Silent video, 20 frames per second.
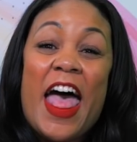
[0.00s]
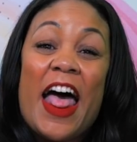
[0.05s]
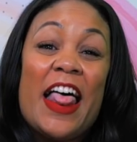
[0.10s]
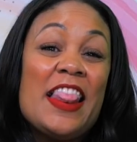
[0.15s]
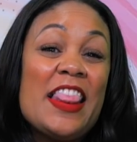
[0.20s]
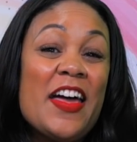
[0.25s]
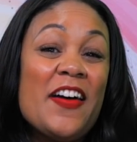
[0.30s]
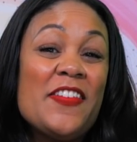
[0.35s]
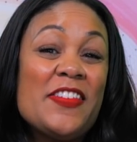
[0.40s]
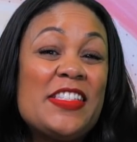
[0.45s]

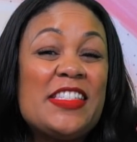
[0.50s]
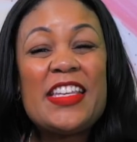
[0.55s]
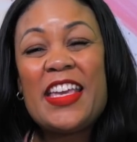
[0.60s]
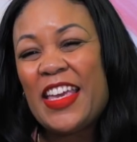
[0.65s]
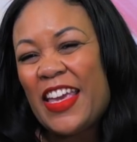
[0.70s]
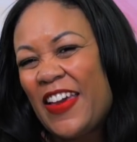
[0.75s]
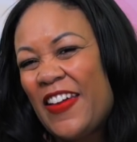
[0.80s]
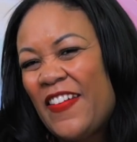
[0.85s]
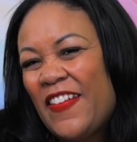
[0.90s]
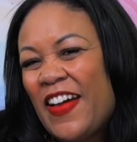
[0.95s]
Hello to
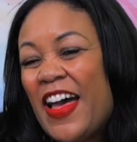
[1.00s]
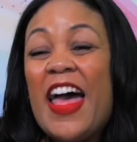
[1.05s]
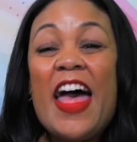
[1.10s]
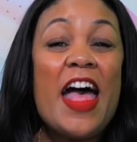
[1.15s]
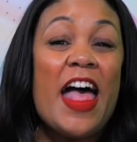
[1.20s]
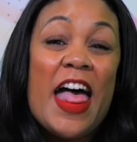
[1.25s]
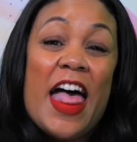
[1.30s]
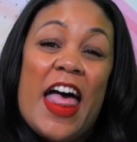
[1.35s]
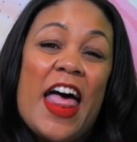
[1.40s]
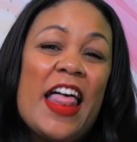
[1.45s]
you,
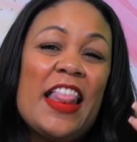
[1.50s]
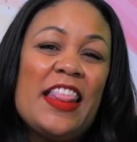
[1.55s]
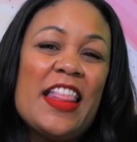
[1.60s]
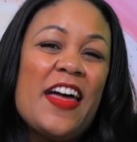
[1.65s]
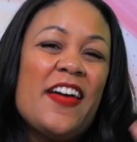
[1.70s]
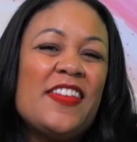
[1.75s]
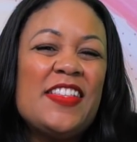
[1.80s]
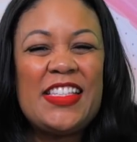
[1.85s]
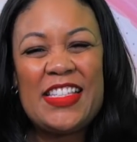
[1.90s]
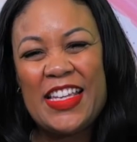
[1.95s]

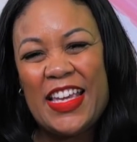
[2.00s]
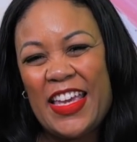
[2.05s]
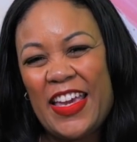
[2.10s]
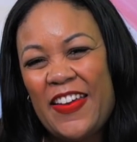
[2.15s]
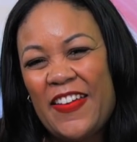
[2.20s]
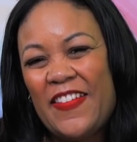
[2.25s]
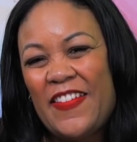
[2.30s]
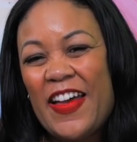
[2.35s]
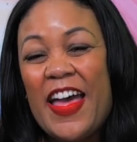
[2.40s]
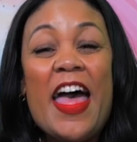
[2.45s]
hello to
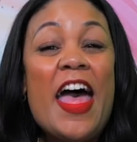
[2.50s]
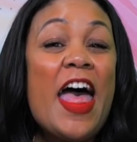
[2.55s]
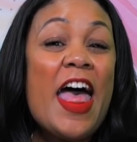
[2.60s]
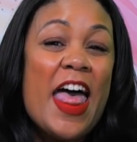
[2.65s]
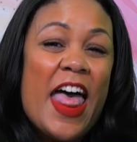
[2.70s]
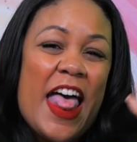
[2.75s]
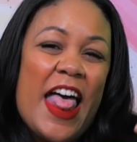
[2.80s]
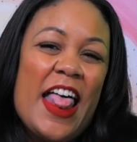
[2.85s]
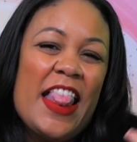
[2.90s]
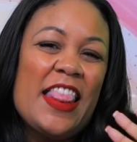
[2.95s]
you,
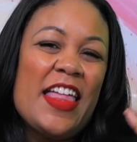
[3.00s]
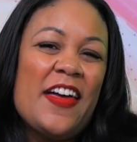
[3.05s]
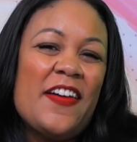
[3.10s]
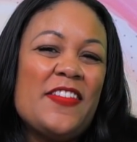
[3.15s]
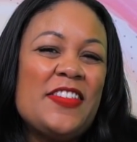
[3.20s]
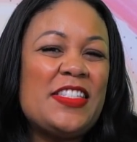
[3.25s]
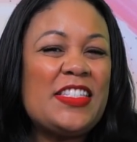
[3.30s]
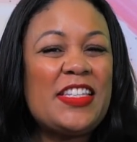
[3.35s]
hello